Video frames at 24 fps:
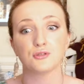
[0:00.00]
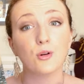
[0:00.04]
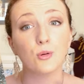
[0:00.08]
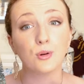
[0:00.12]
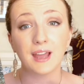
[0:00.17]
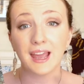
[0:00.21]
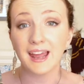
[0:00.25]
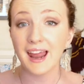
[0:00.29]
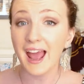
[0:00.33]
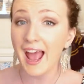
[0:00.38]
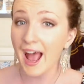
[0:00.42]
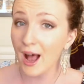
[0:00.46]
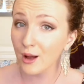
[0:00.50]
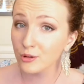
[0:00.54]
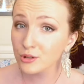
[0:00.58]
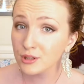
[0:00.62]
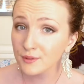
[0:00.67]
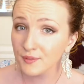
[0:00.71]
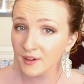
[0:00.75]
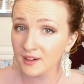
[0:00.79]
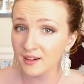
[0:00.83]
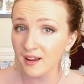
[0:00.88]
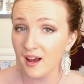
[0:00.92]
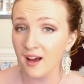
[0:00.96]
or get out
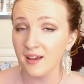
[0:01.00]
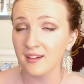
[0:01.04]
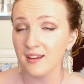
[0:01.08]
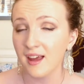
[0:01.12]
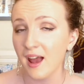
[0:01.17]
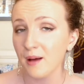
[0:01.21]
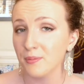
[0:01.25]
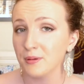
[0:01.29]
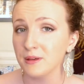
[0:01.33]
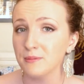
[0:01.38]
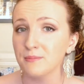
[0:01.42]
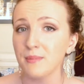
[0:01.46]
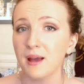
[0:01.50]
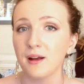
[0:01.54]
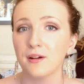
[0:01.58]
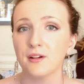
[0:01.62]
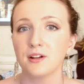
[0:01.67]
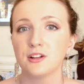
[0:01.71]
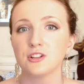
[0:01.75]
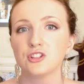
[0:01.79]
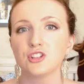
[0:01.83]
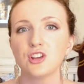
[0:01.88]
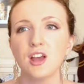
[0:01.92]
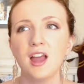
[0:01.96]
of an unhappy
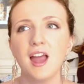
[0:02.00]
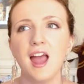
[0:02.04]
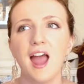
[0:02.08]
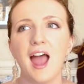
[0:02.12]
marriage,